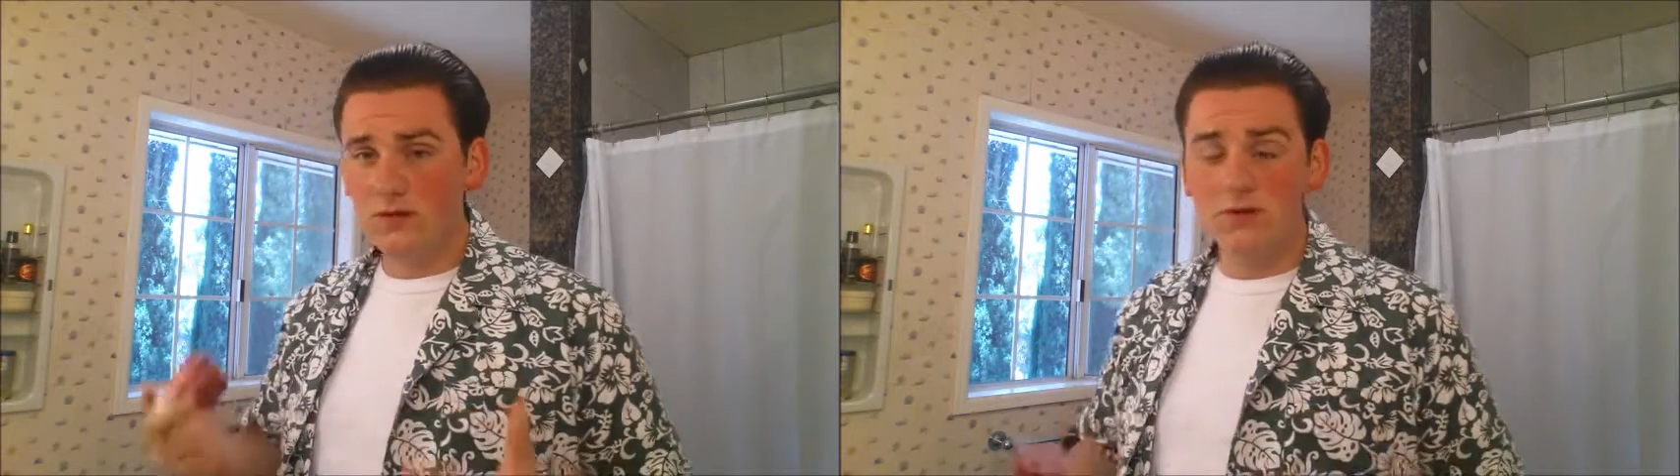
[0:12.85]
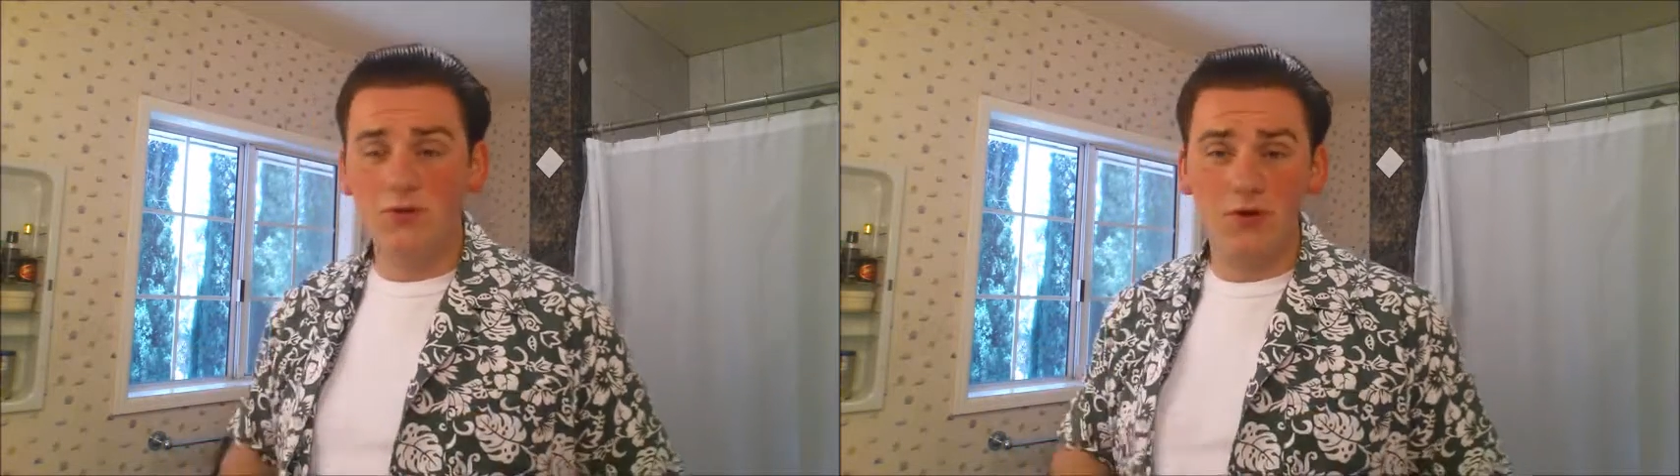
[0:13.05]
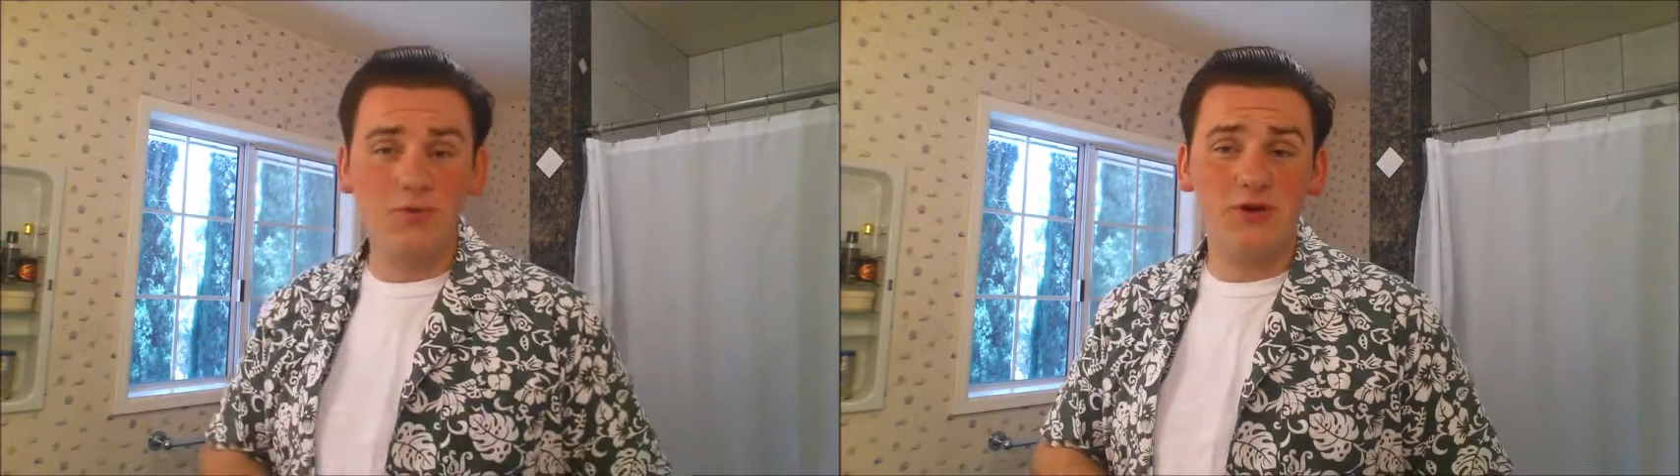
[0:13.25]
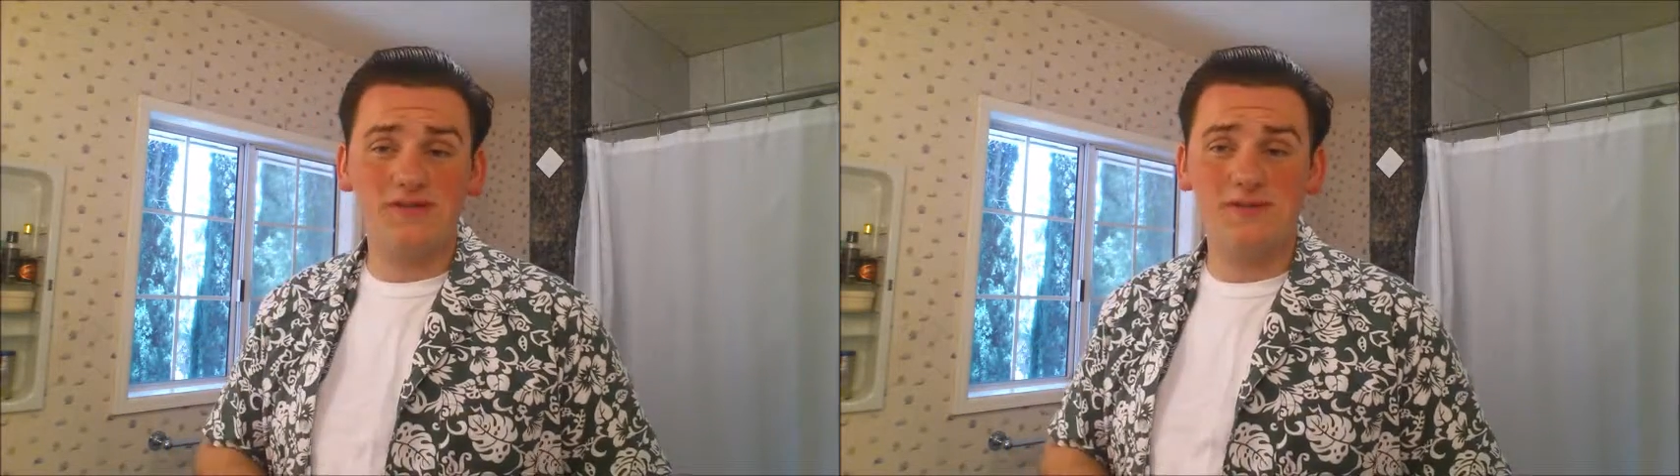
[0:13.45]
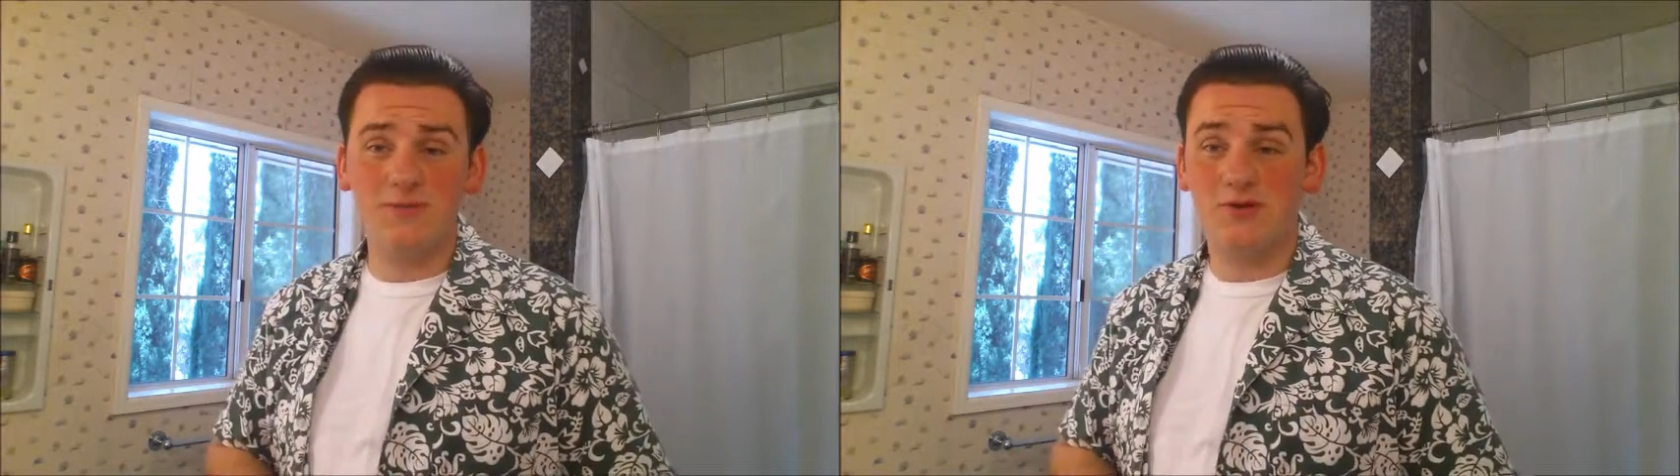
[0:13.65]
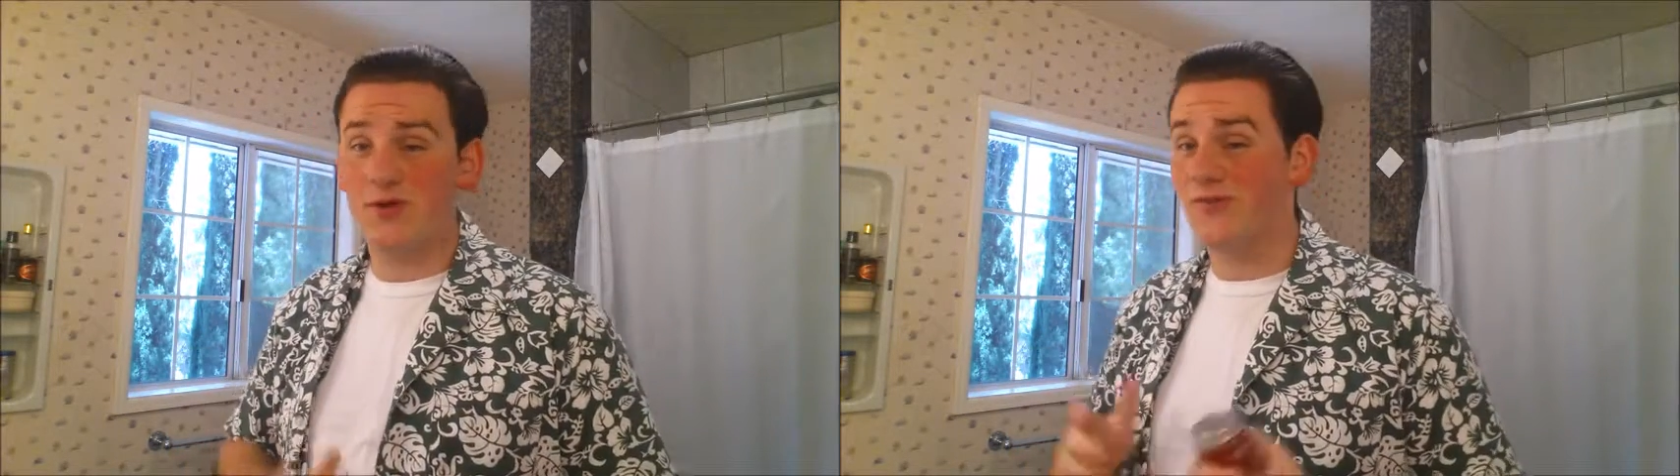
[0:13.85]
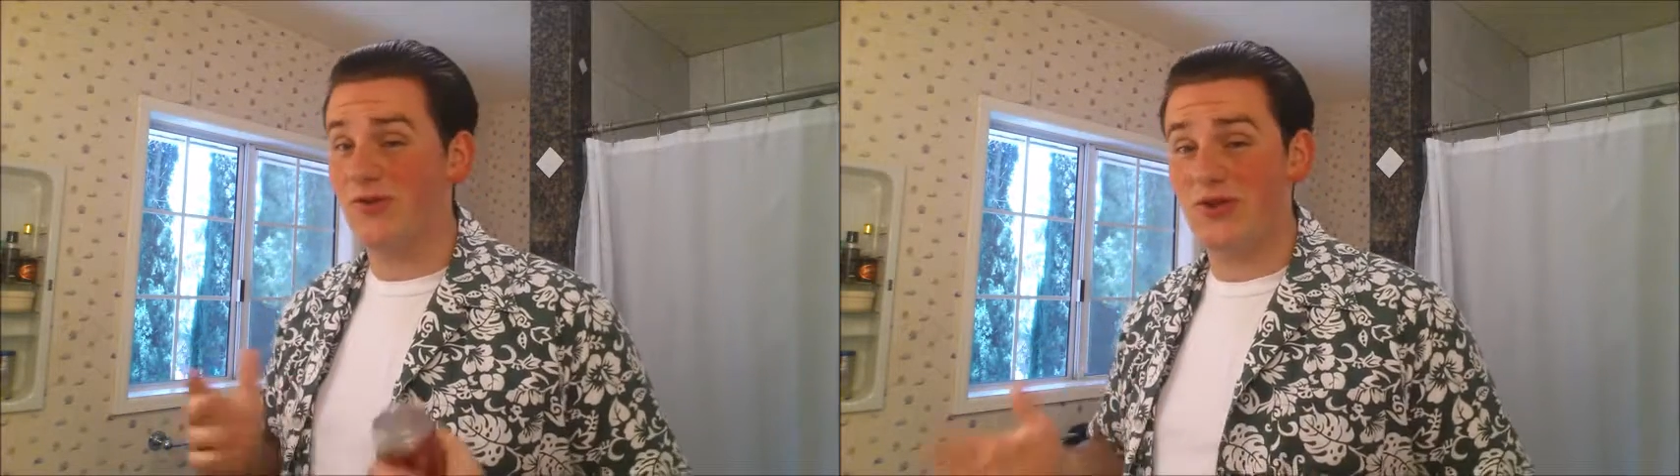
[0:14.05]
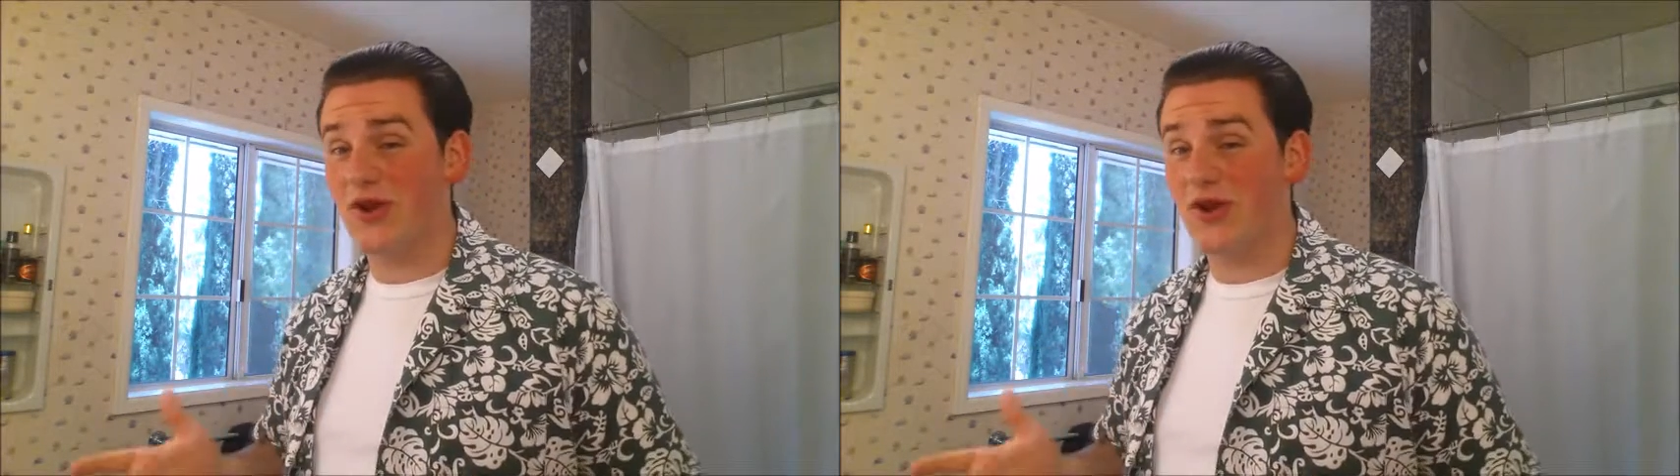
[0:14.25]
Grim Grease has been around for a